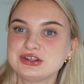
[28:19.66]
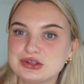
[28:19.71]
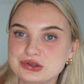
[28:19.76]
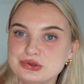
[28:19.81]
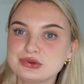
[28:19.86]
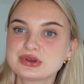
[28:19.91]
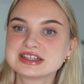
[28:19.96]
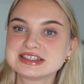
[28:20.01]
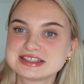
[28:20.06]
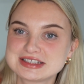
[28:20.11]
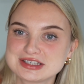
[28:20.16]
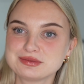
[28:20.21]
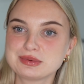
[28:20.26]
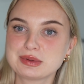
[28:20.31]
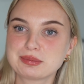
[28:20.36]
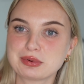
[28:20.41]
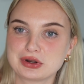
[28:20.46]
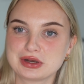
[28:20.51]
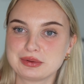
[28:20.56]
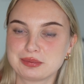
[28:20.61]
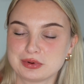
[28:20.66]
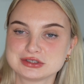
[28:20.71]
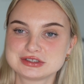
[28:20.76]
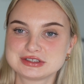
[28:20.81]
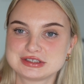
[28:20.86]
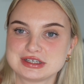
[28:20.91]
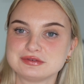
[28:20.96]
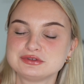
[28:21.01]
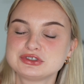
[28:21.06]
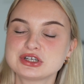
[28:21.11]
You can still be body
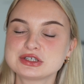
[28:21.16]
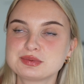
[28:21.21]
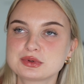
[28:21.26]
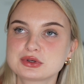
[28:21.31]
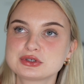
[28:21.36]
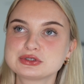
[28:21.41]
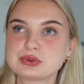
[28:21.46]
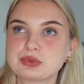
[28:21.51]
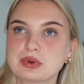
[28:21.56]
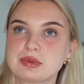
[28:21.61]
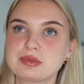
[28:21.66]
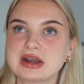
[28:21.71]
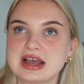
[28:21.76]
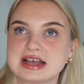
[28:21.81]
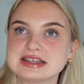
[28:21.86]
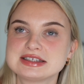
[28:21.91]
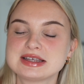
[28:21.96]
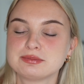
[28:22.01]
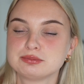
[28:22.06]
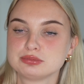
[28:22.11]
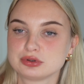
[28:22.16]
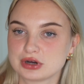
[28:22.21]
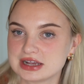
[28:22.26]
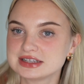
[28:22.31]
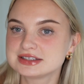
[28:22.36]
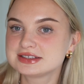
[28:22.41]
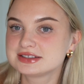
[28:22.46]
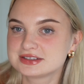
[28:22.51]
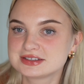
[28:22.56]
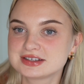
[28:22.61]
positive. Just because a woman has her
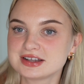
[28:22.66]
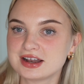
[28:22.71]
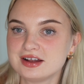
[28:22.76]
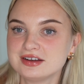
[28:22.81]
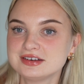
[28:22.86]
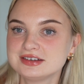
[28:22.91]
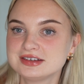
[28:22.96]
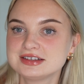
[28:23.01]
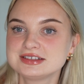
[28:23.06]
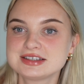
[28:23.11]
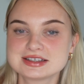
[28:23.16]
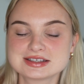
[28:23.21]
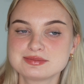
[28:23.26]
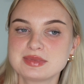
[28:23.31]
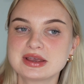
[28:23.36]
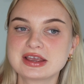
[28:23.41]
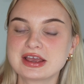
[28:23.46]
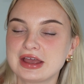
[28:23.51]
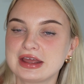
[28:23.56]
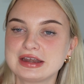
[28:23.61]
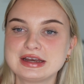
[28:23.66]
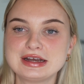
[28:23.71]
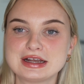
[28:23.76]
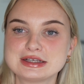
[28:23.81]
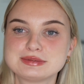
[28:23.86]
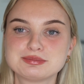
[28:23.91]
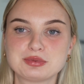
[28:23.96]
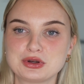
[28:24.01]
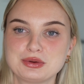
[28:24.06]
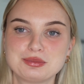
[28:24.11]
breasts done doesn't make her any
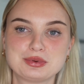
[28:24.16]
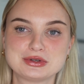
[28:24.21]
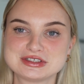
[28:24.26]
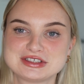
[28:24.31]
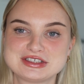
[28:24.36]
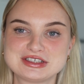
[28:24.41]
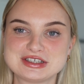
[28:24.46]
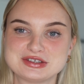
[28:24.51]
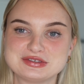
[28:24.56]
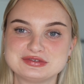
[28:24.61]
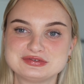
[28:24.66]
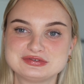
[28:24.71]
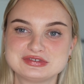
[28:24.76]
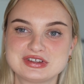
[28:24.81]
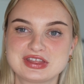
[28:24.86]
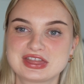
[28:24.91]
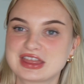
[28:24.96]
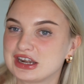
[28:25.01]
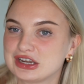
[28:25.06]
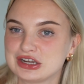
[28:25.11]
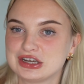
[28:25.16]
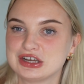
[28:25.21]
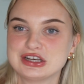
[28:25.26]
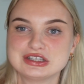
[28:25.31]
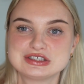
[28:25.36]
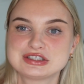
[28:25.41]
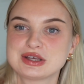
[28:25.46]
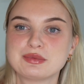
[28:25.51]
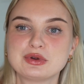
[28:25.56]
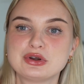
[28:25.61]
less body positive than
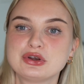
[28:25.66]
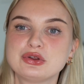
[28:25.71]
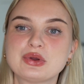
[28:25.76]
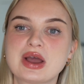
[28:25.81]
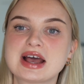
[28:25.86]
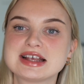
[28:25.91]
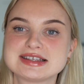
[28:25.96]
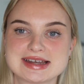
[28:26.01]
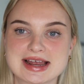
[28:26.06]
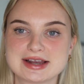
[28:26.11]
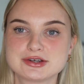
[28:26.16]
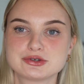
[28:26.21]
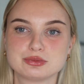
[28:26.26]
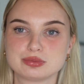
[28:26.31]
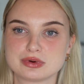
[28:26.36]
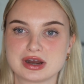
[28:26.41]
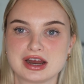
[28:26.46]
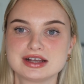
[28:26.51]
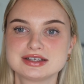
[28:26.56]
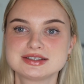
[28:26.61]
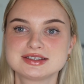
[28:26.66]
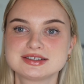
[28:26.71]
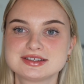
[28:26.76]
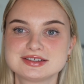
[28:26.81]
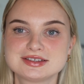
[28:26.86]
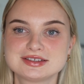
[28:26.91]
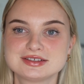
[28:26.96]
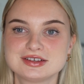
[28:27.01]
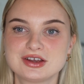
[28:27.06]
someone who has natural breasts,